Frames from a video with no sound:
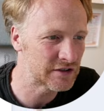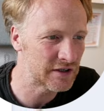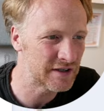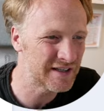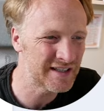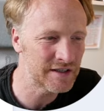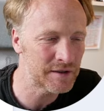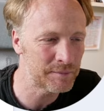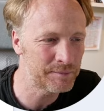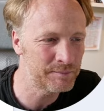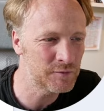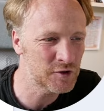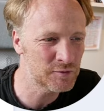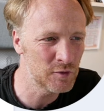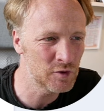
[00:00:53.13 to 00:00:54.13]
a
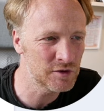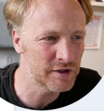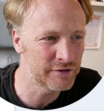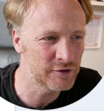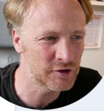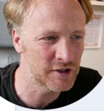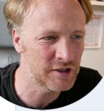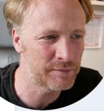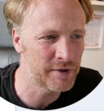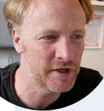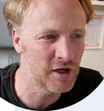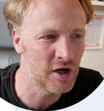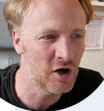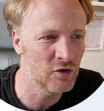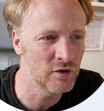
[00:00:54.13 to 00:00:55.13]
small difference in the
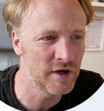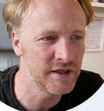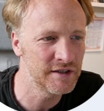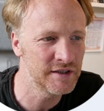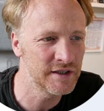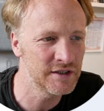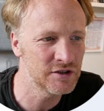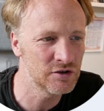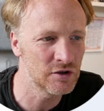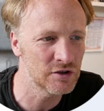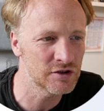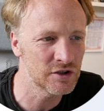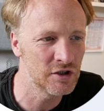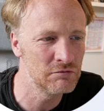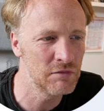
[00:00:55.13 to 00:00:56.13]
PR ratings, not
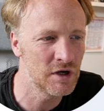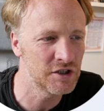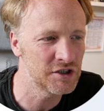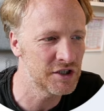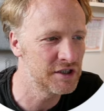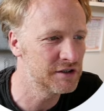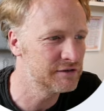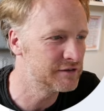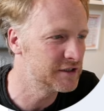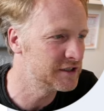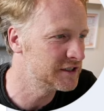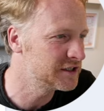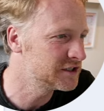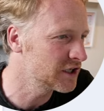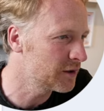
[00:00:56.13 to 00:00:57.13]
so much in the
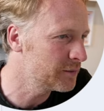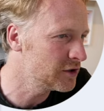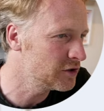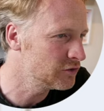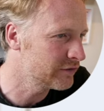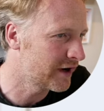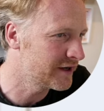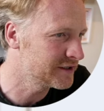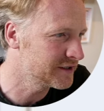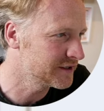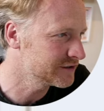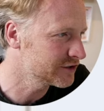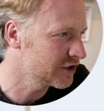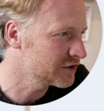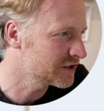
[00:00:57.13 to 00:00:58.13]
VDW
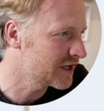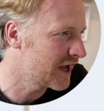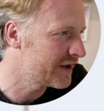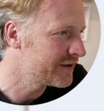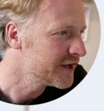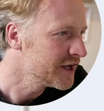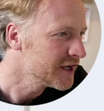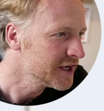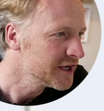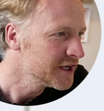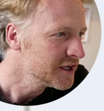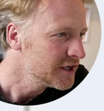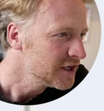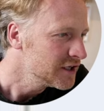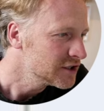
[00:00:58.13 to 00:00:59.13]
ratings. Okay,
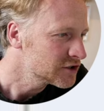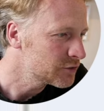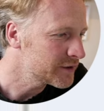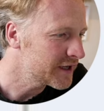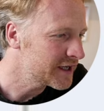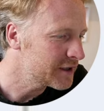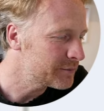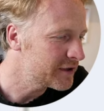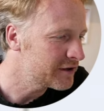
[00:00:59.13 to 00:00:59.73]
so we're getting a bit of